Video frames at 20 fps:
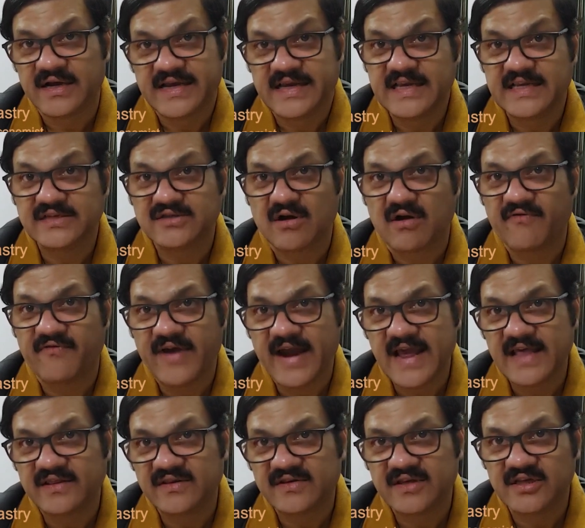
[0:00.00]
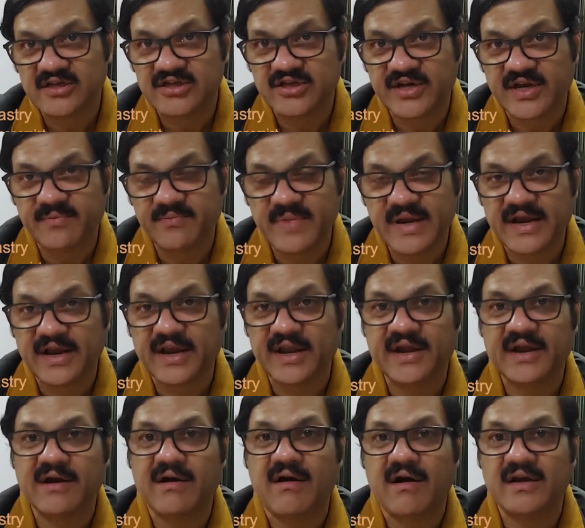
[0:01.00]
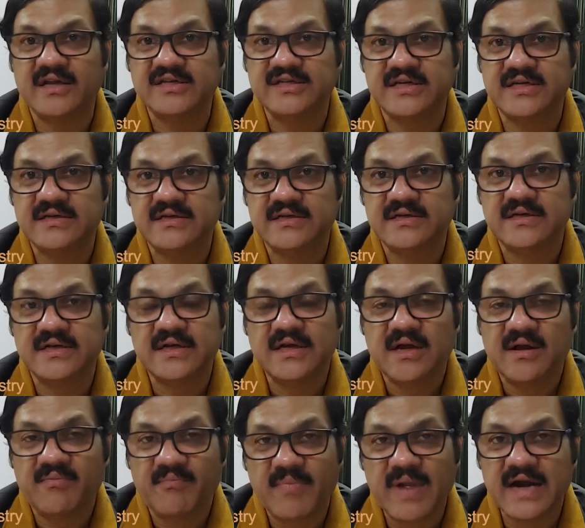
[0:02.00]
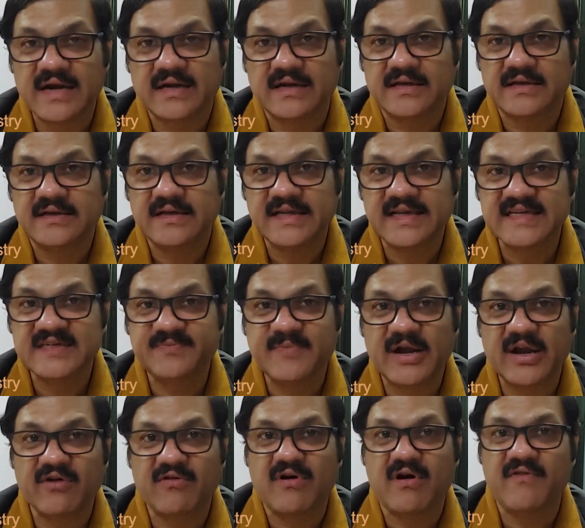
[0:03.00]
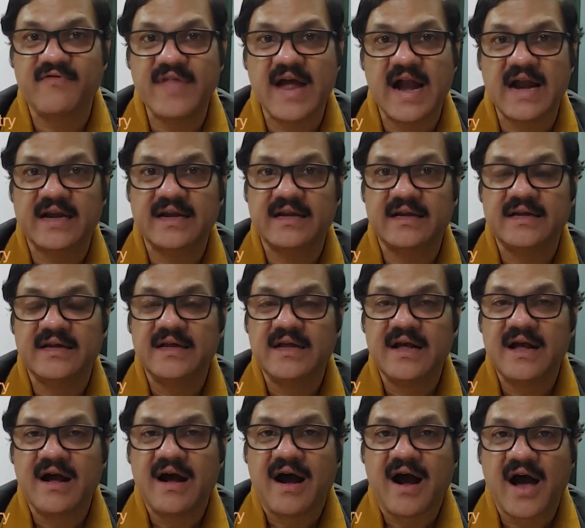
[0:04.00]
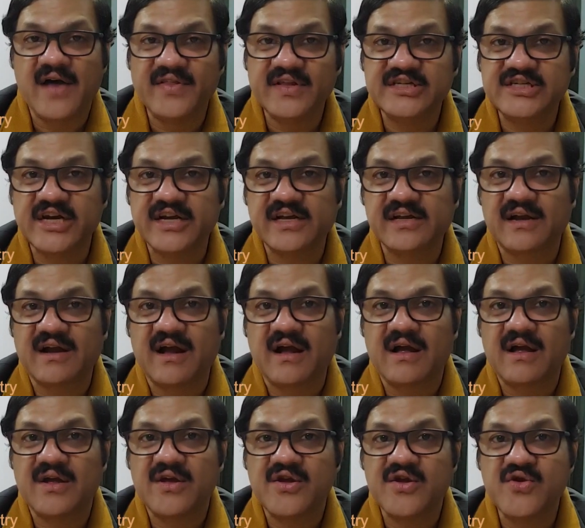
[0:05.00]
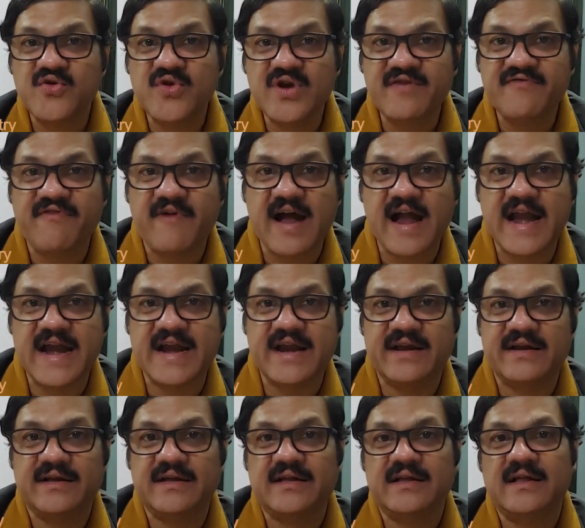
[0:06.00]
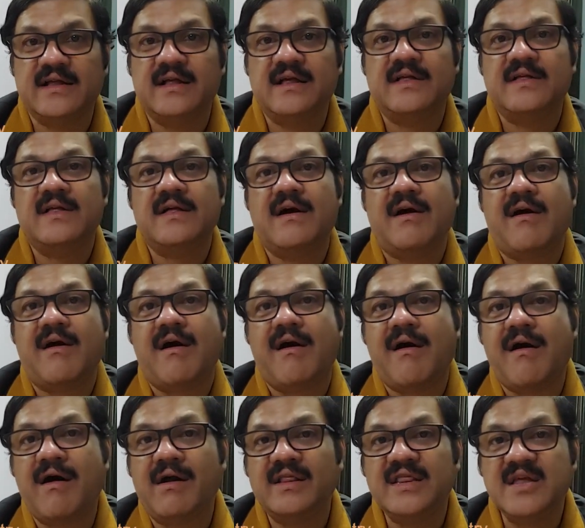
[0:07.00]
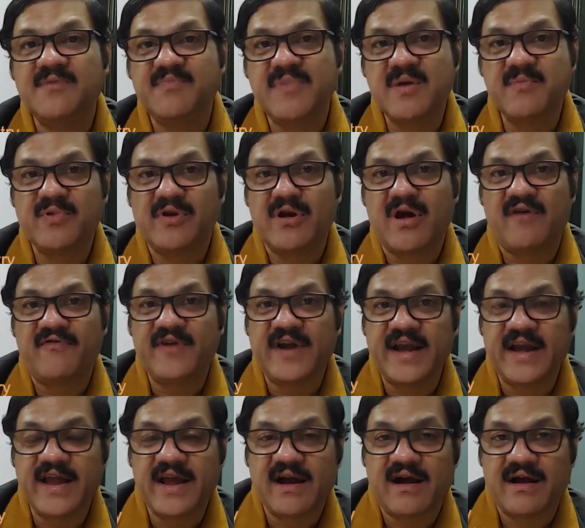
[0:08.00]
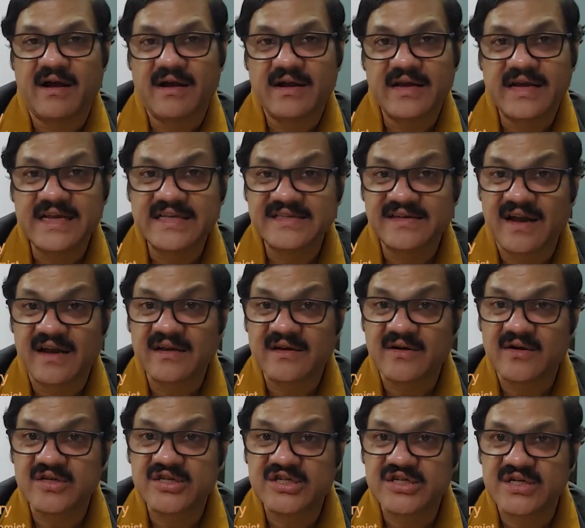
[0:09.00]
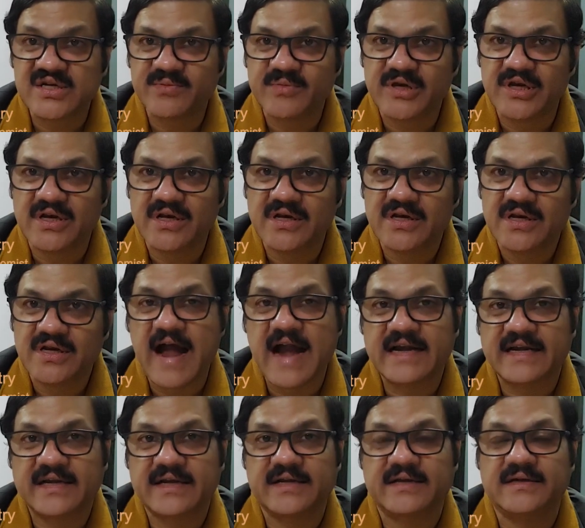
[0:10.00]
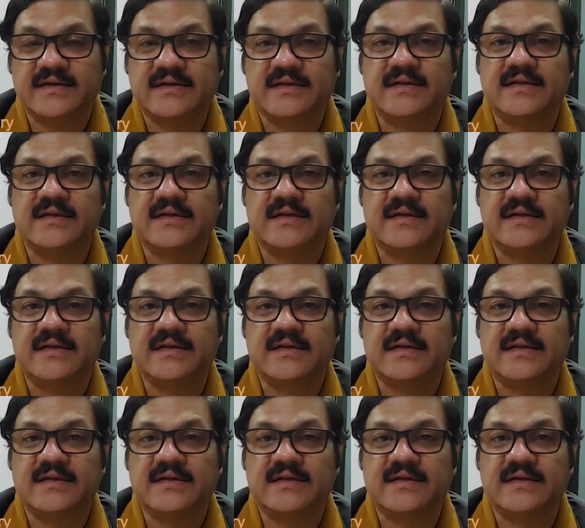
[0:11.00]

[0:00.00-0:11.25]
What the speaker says: he is of 8th century beginning origin, but irrespective of that, Adi Shankara unified all the people of India is an unquestionable fact.